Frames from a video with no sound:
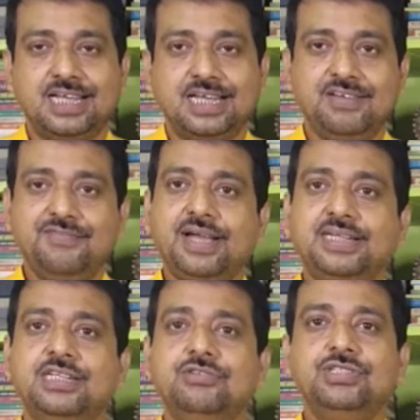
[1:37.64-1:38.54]
In
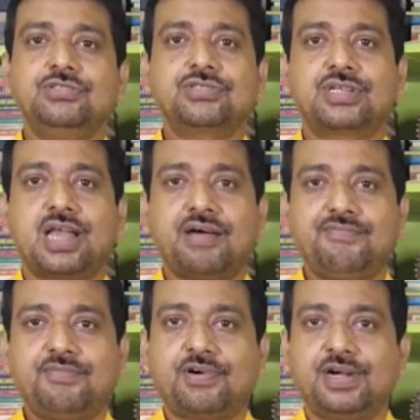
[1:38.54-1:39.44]
fact, Derozio's
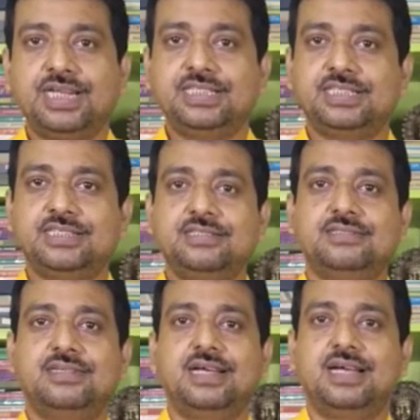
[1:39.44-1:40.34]
love for nature
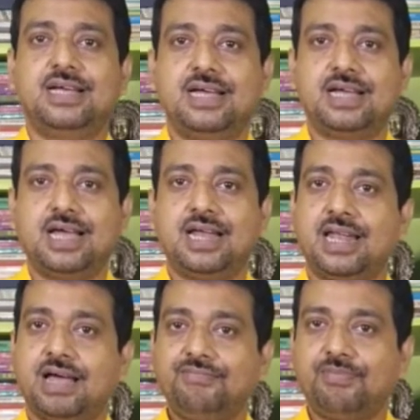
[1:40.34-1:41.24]
and
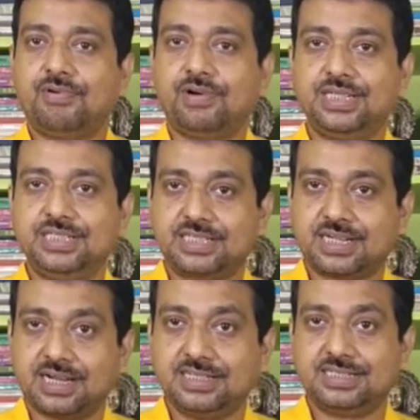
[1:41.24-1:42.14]
love for his
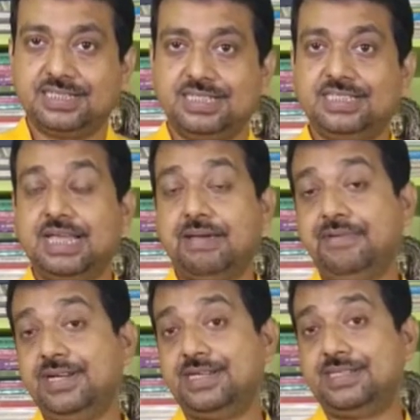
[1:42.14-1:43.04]
country is
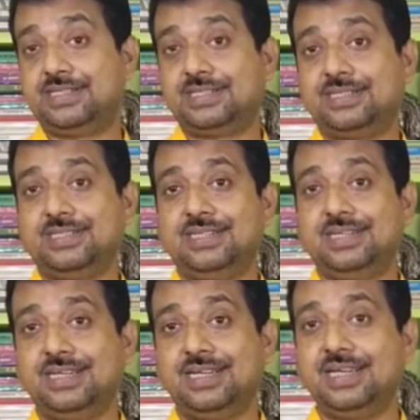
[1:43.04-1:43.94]
evident
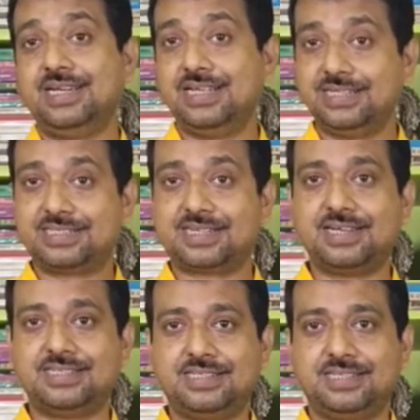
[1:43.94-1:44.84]
in his
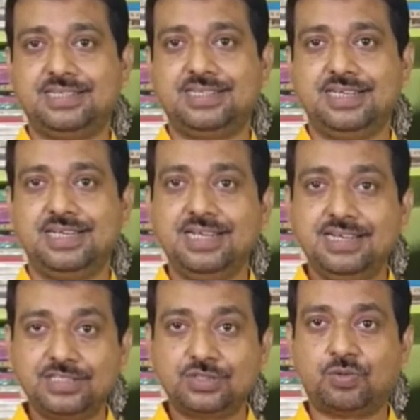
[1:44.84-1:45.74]
writing,
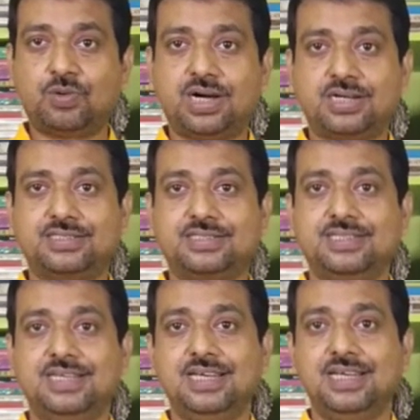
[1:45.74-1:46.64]
in his works,
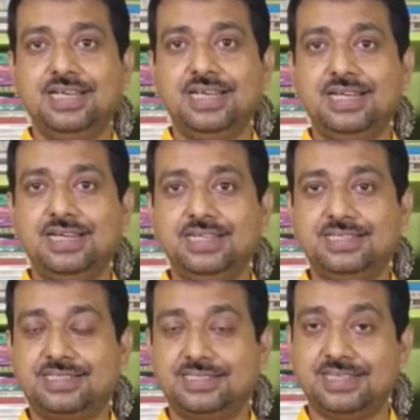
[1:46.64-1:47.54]
in
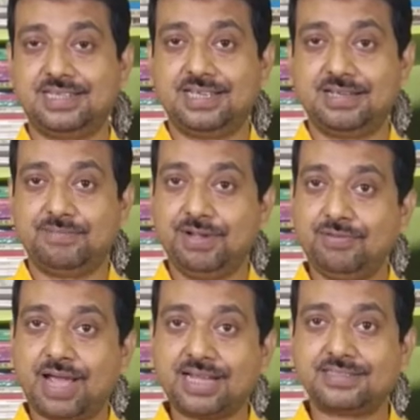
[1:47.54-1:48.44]
his
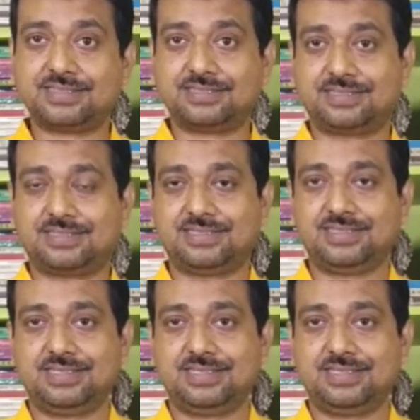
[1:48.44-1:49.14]
philoactions.